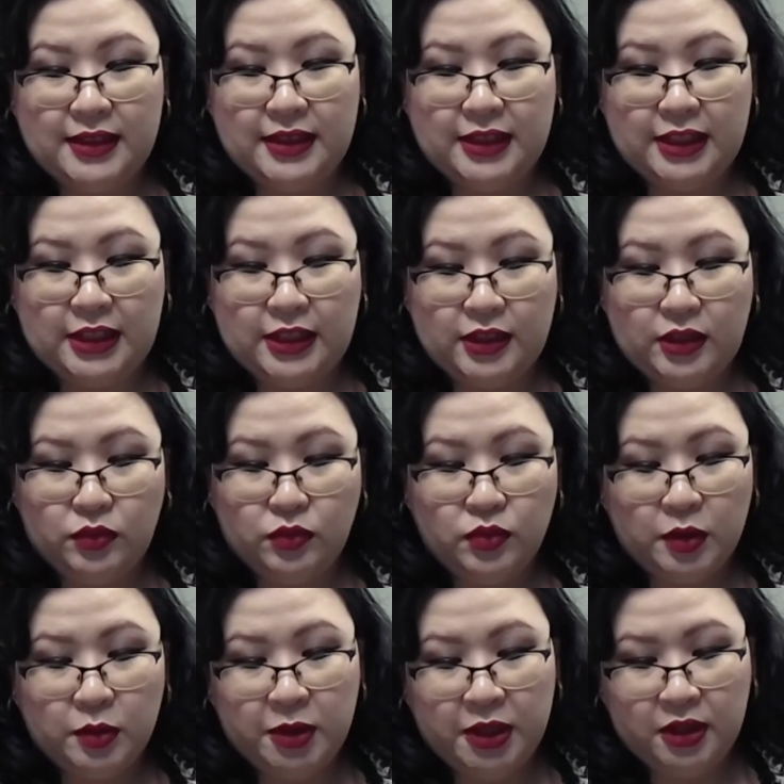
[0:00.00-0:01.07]
the
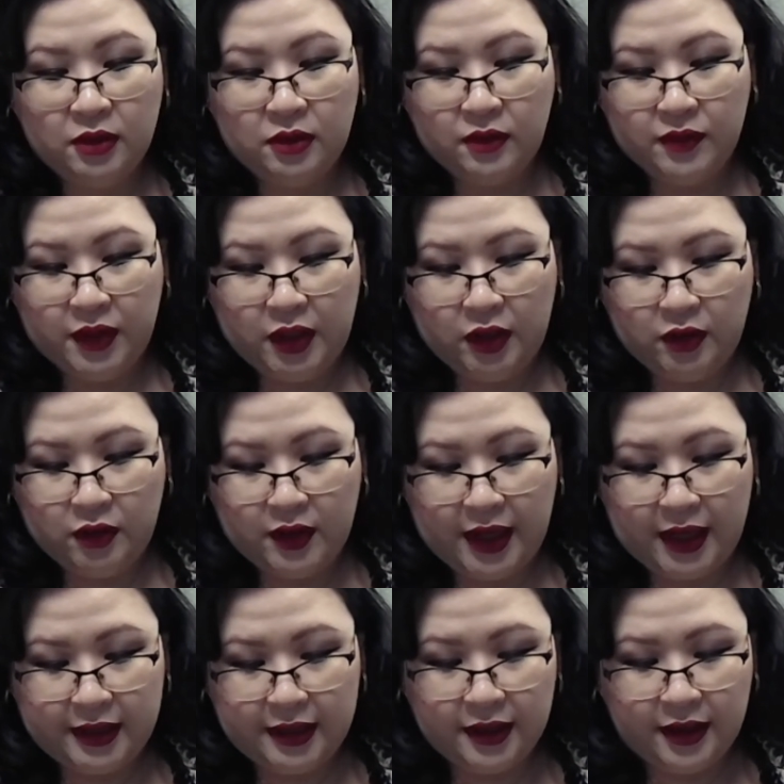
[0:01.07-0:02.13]
ribbing over here
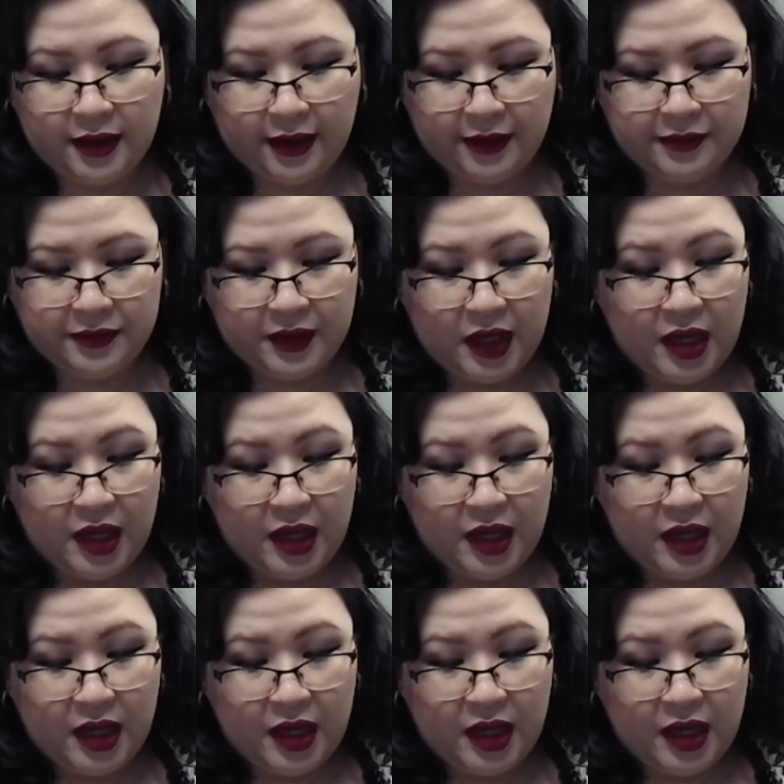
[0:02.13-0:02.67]
at the cuff,